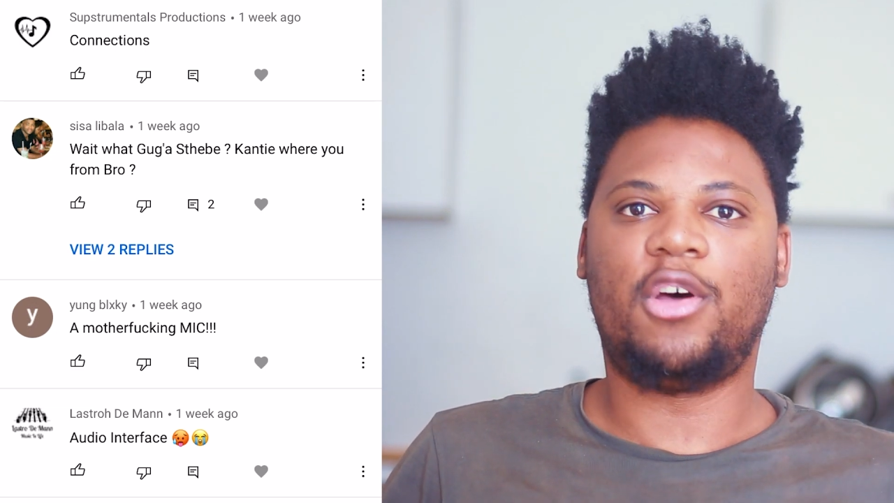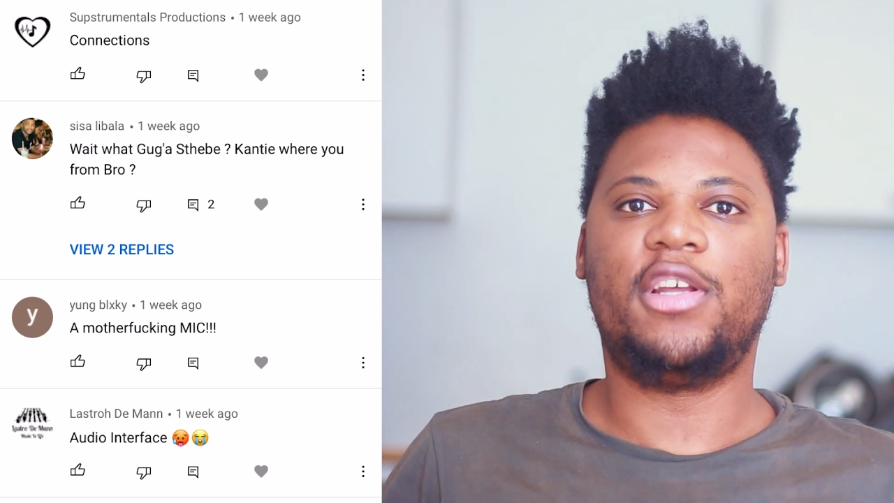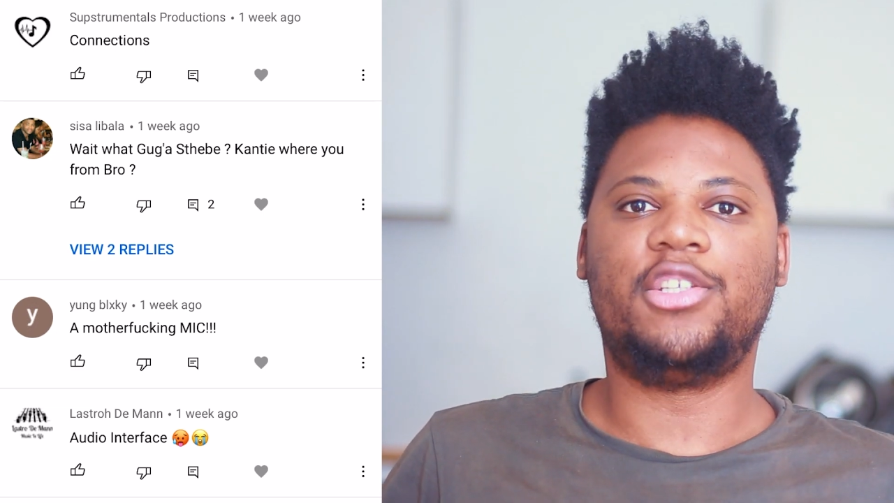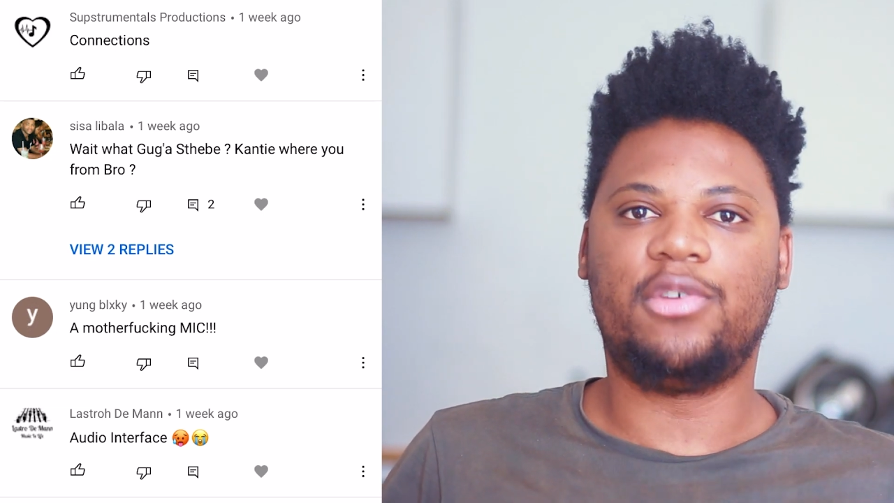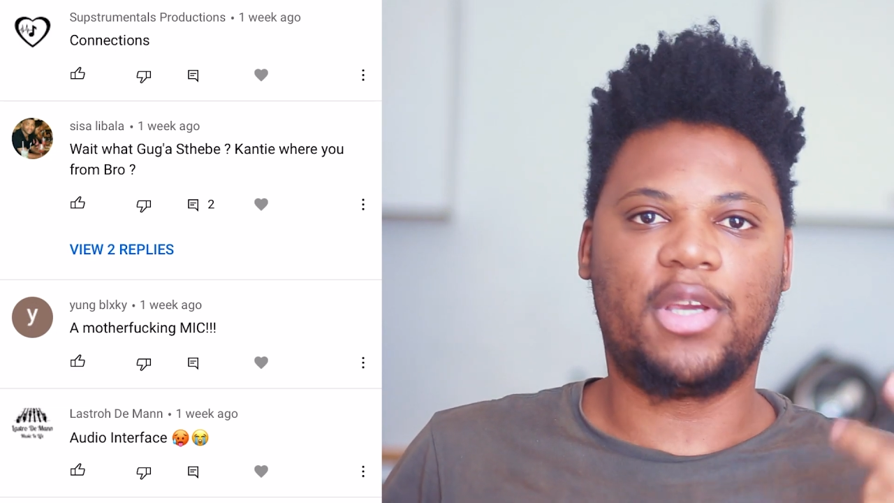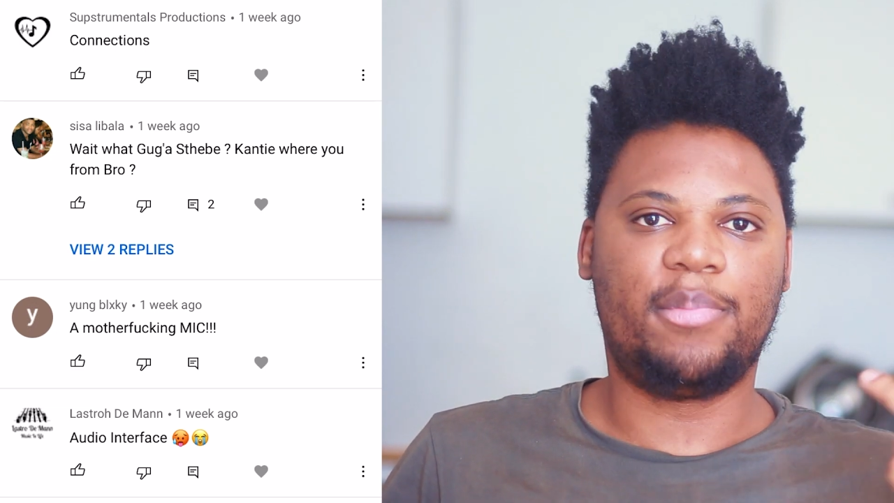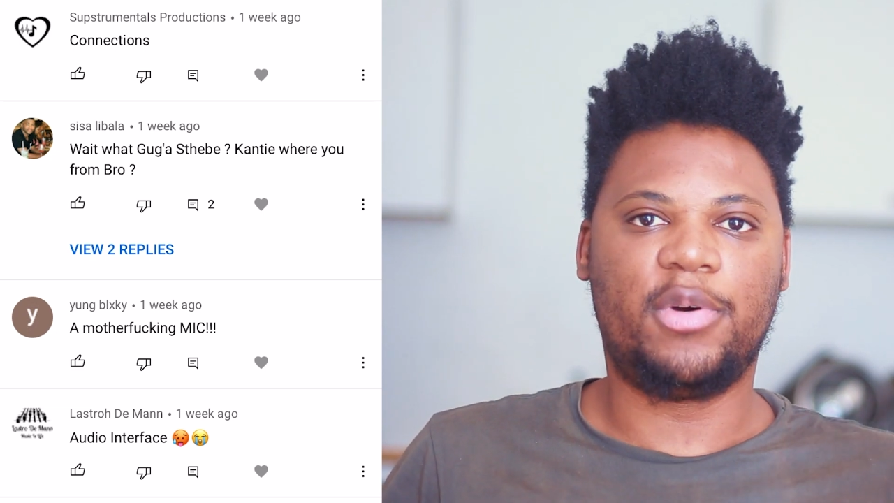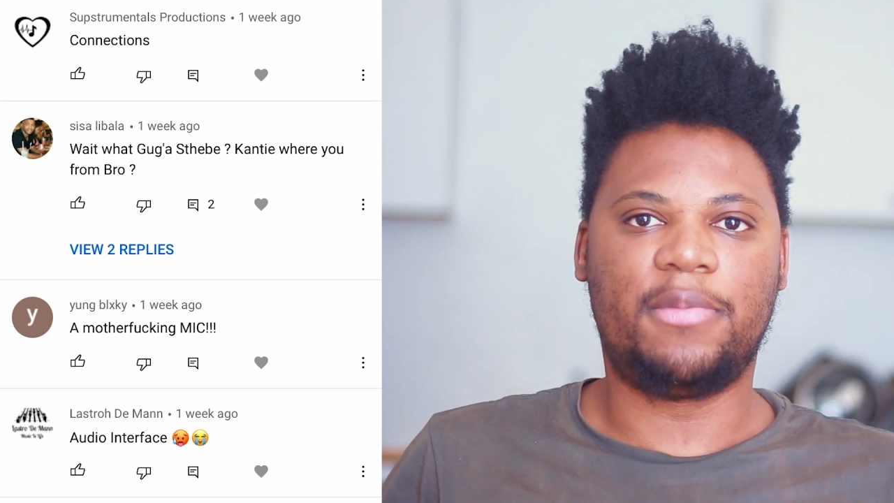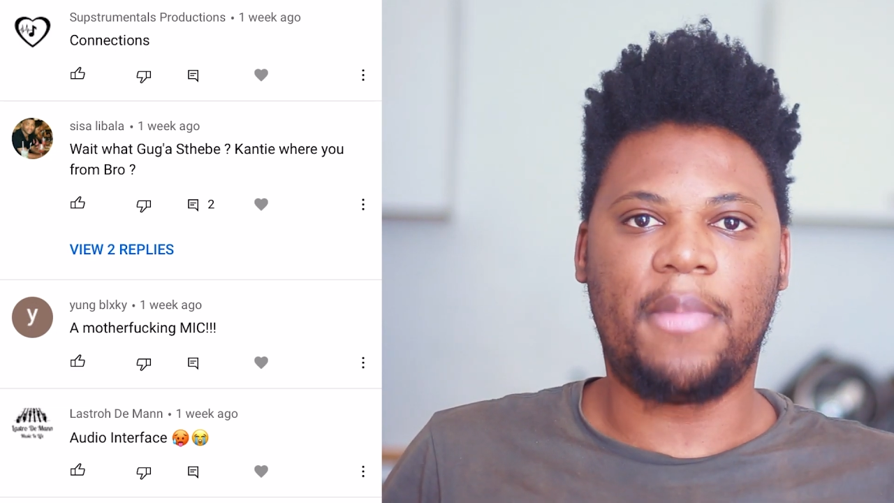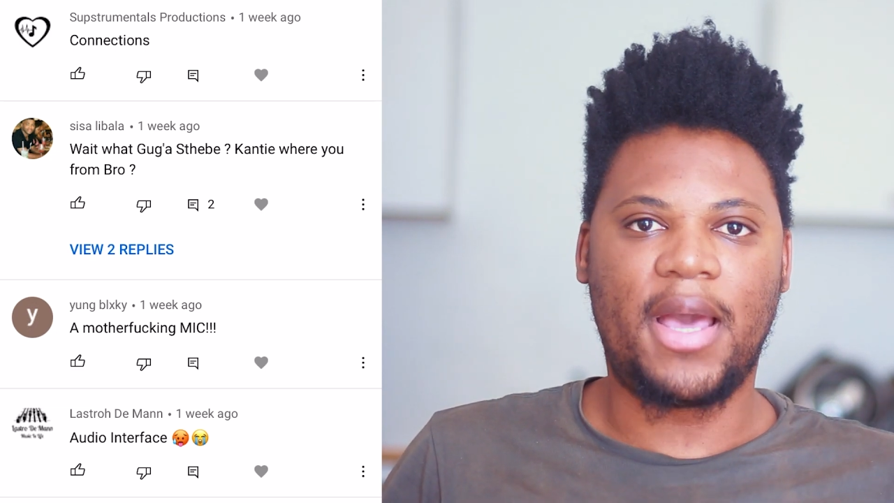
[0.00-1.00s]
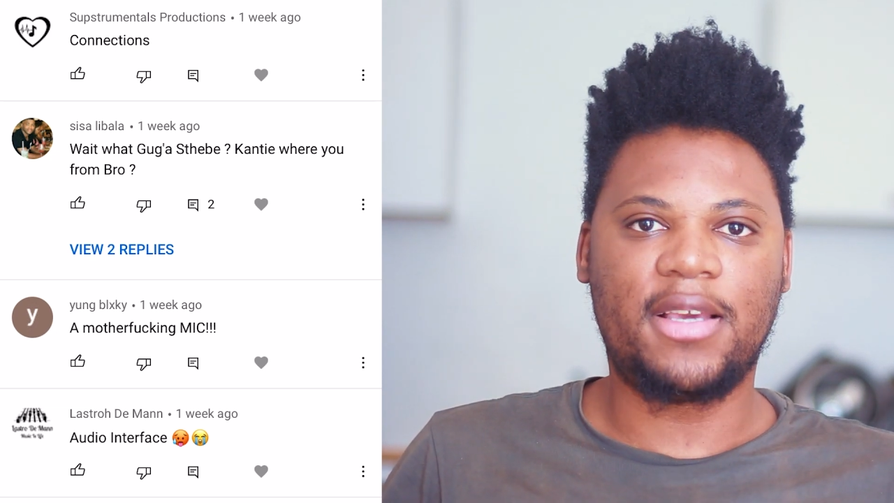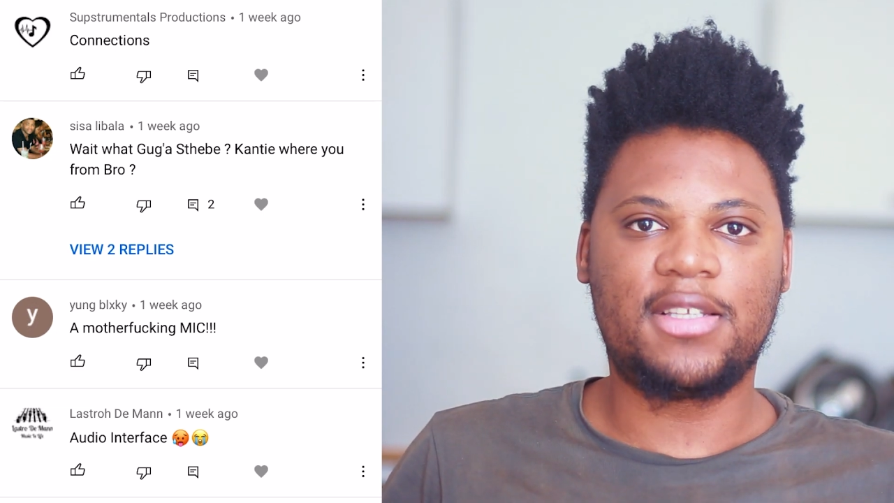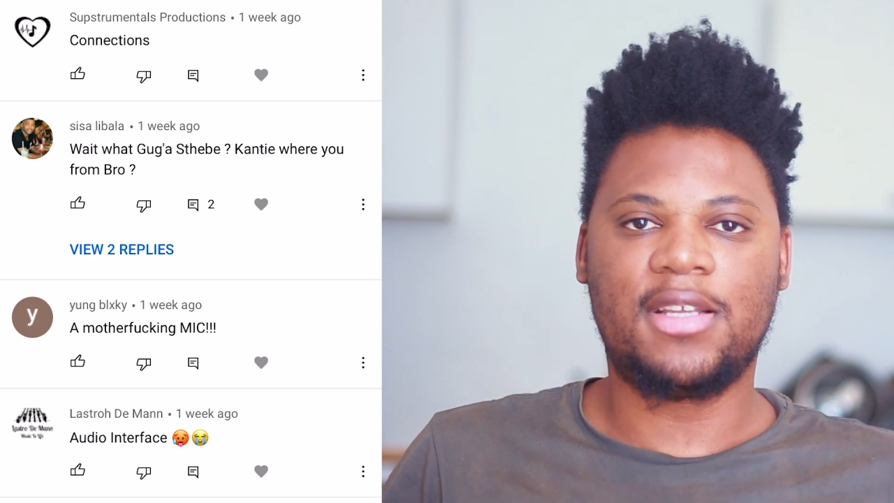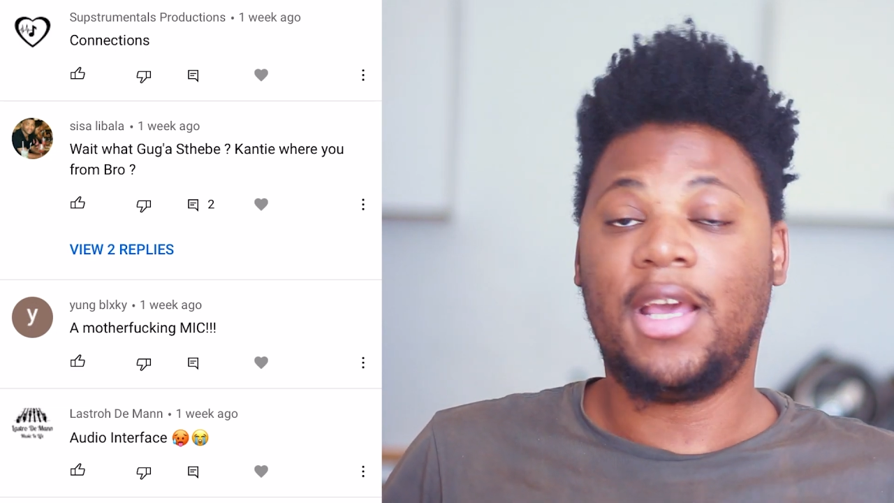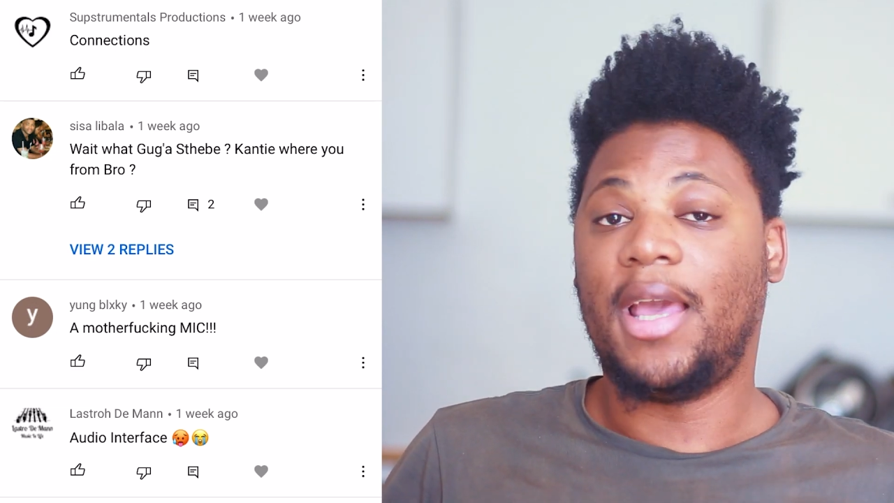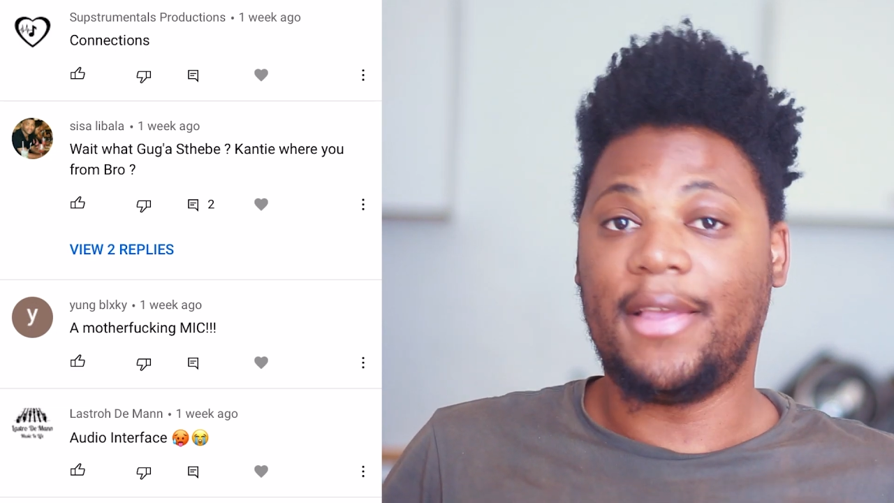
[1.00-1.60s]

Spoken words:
on it, you can put mics,